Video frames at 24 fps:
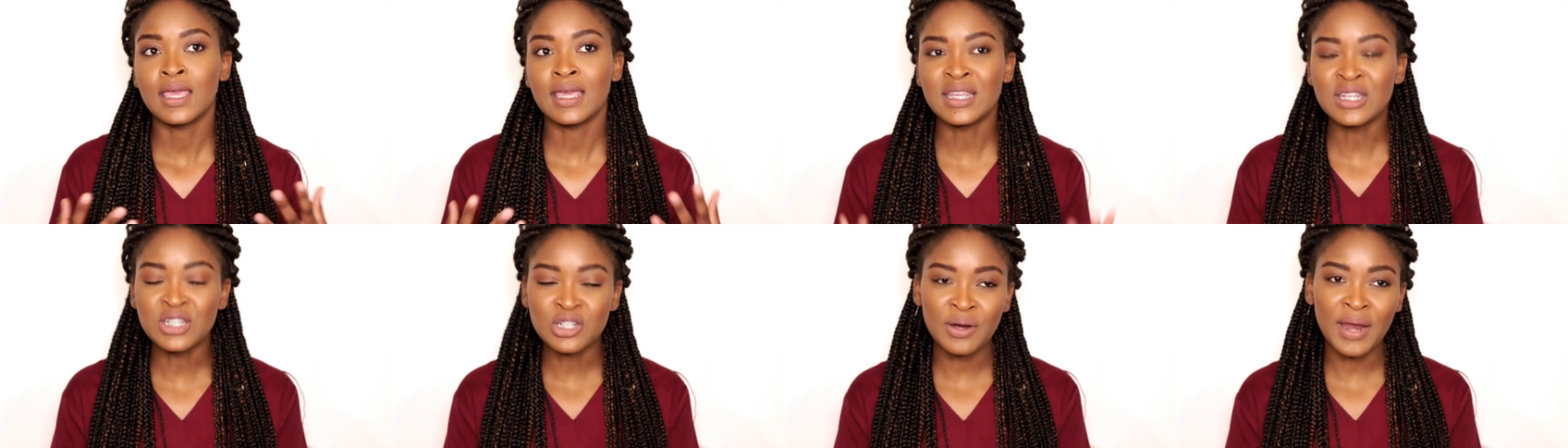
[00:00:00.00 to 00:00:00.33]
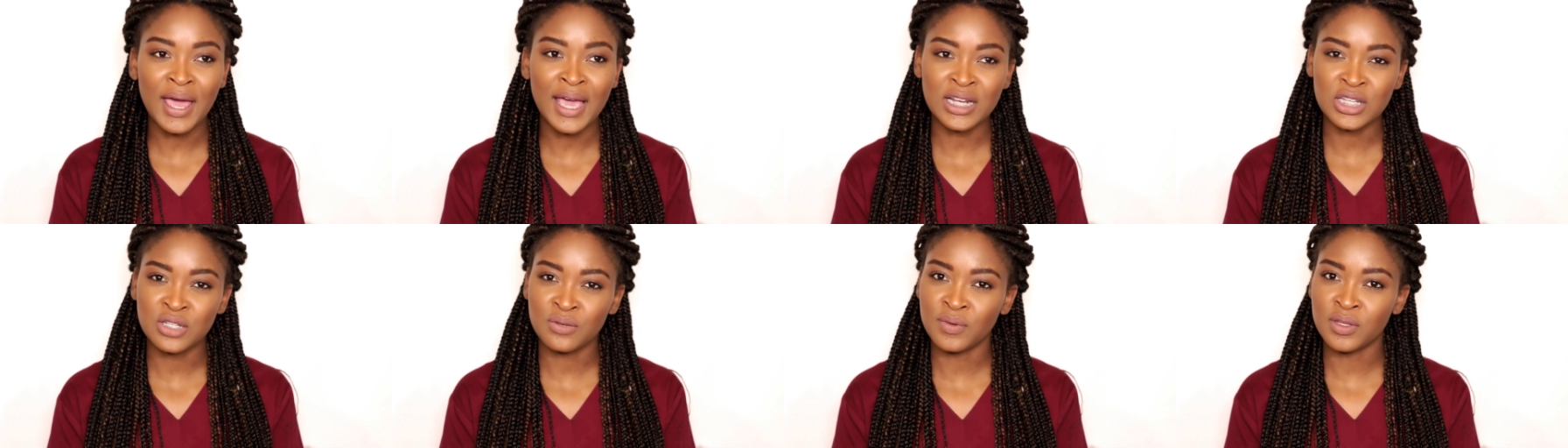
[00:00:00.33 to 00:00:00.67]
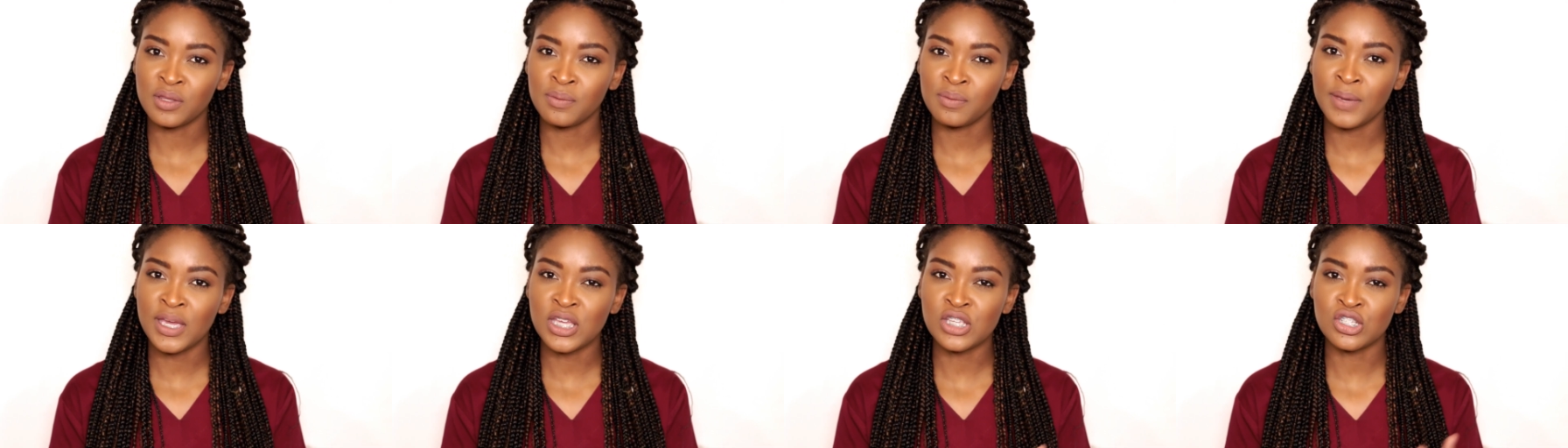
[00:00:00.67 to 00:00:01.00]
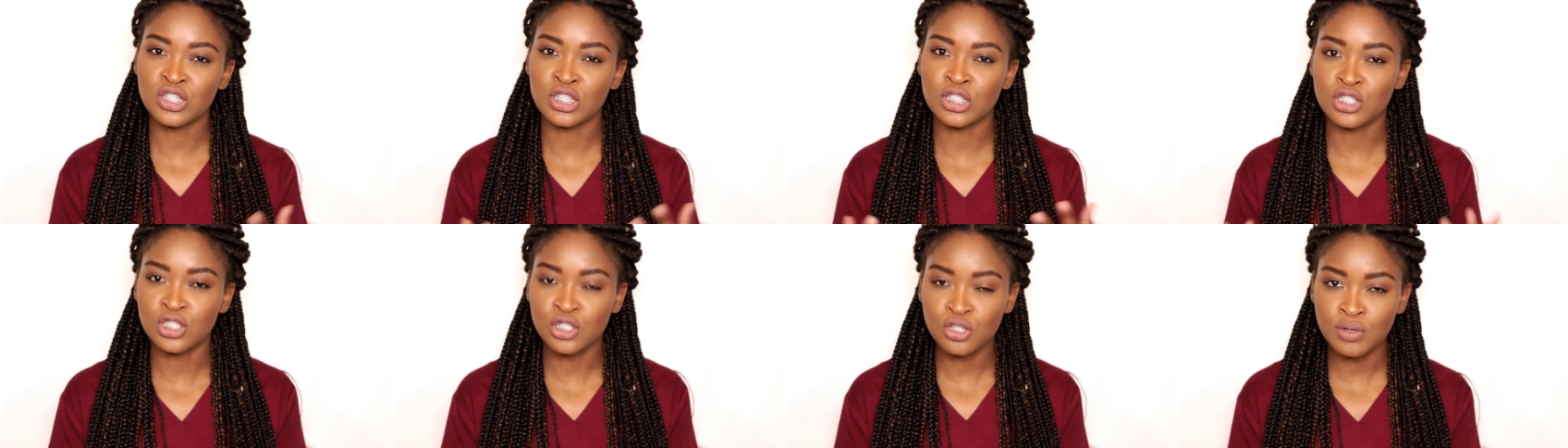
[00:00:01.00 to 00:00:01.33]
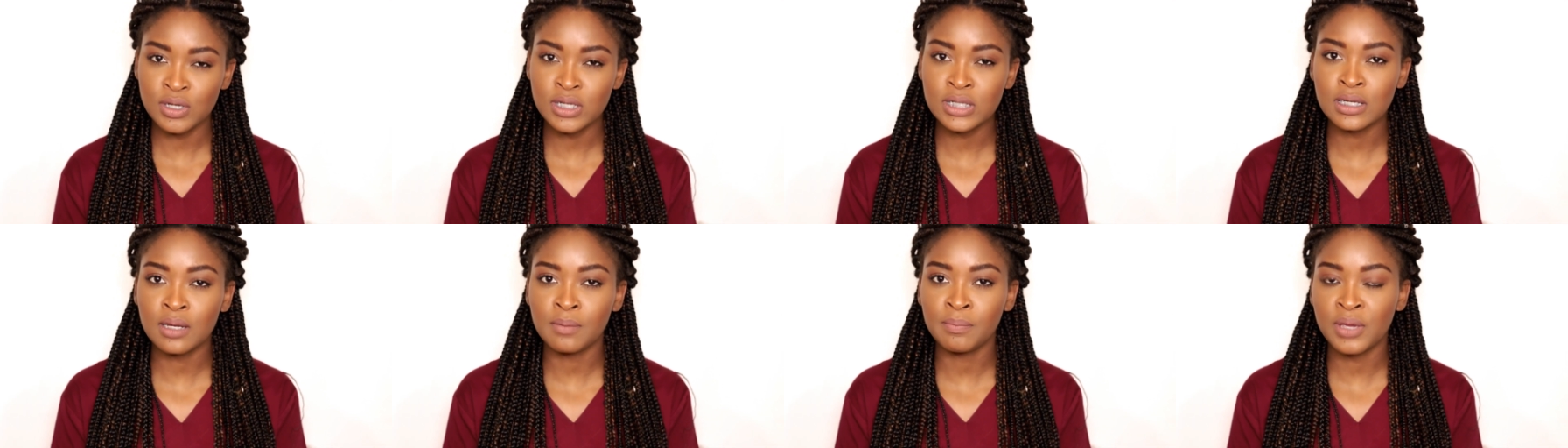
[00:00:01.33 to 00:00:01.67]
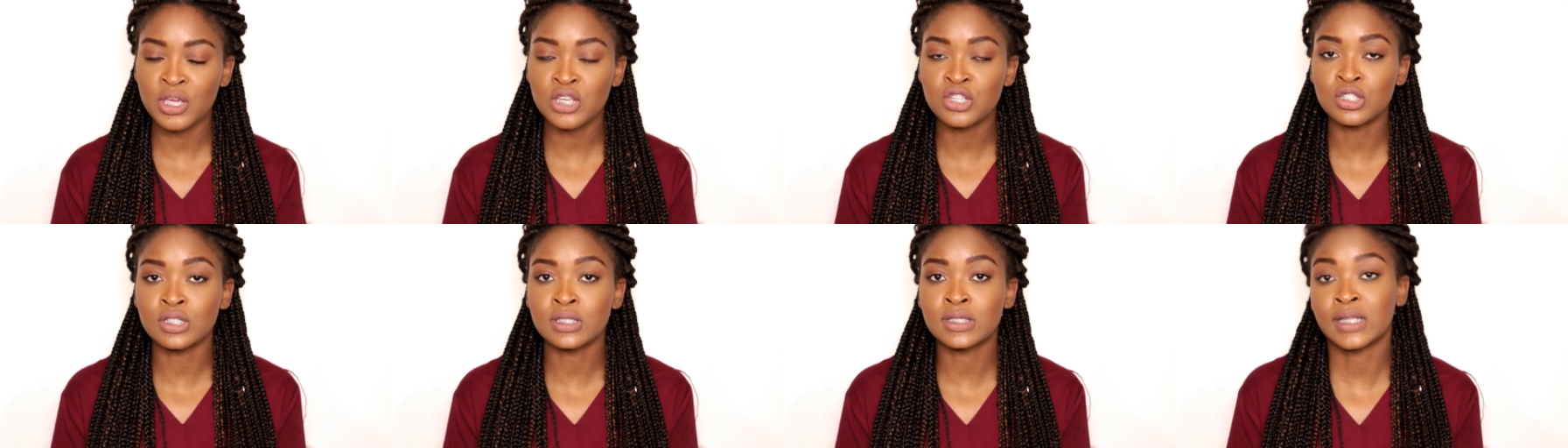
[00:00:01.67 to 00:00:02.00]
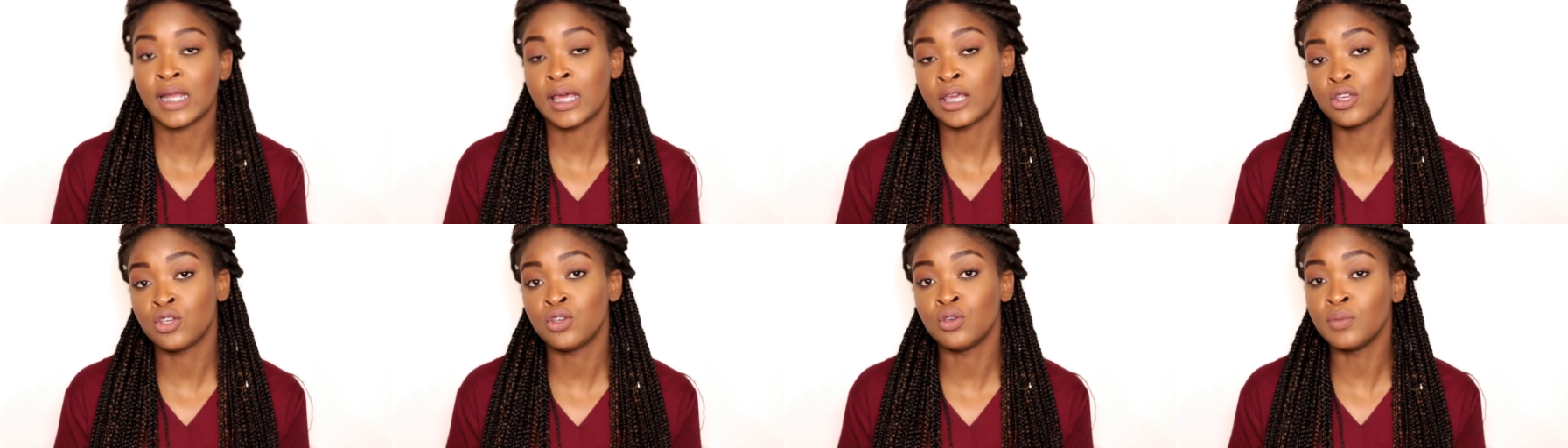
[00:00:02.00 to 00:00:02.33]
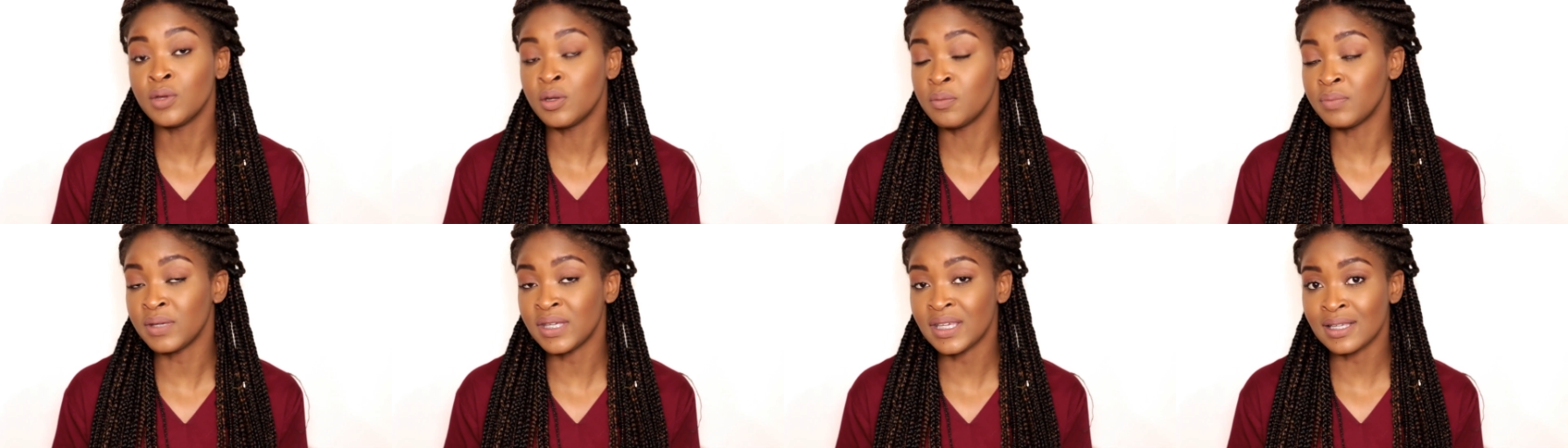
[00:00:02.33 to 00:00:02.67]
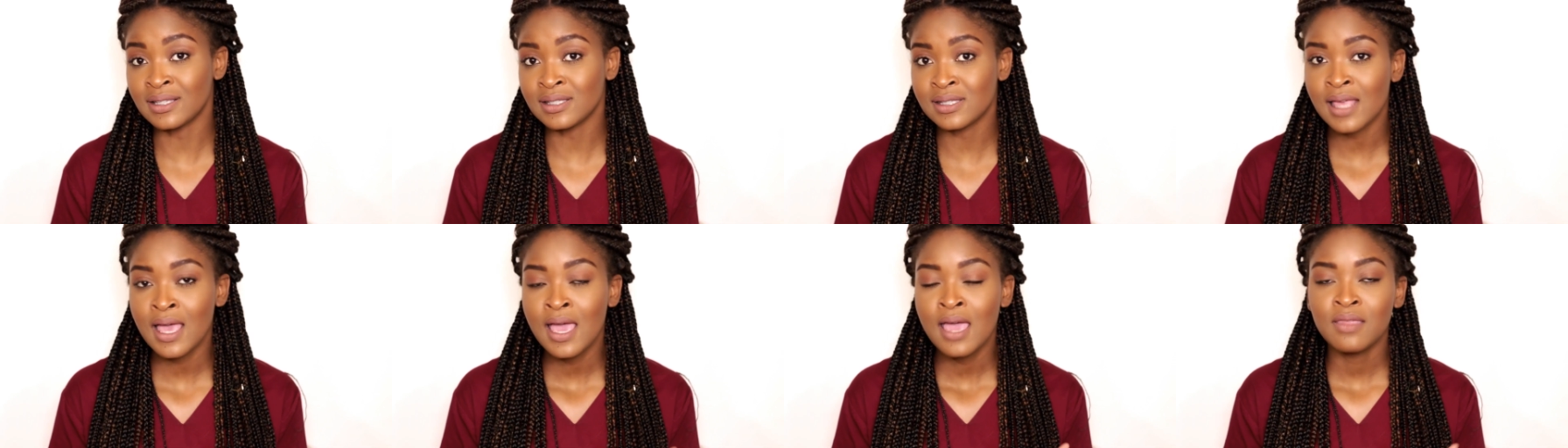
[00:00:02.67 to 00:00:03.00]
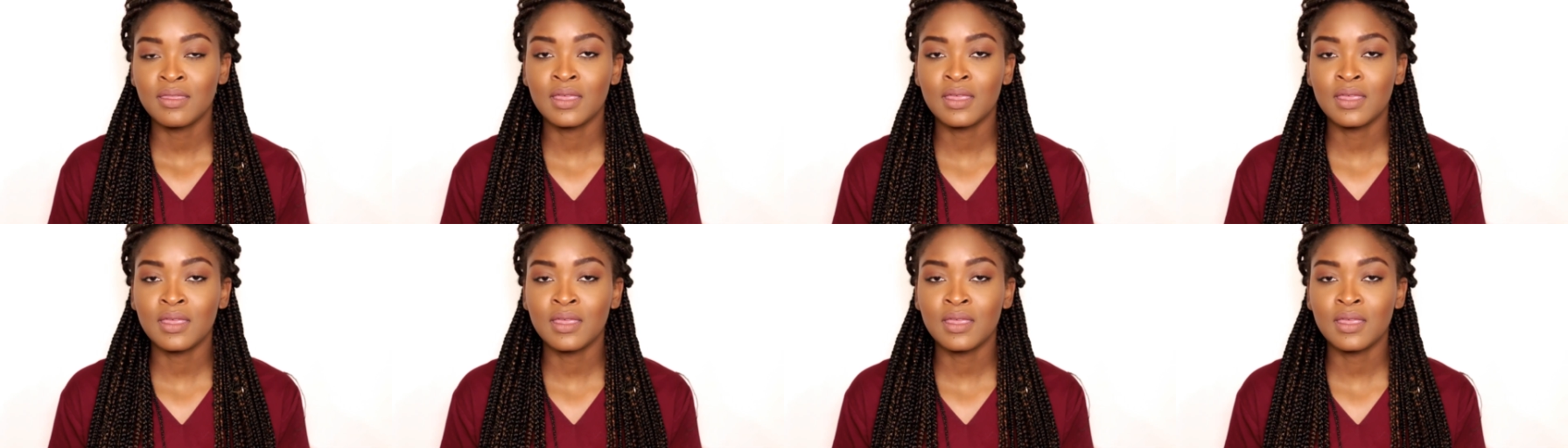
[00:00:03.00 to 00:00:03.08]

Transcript: interacting with patients, treating patients like human beings,